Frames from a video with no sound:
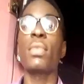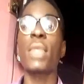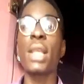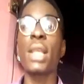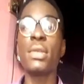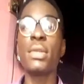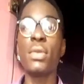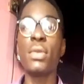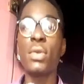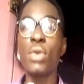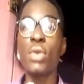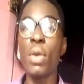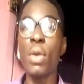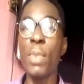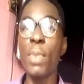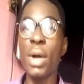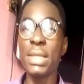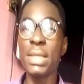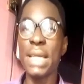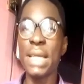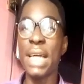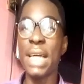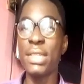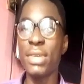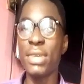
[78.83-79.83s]
So compounds
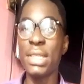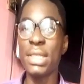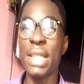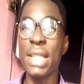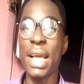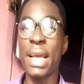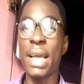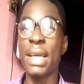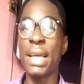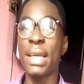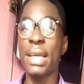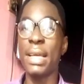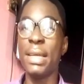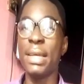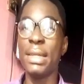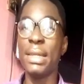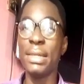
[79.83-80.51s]
are just like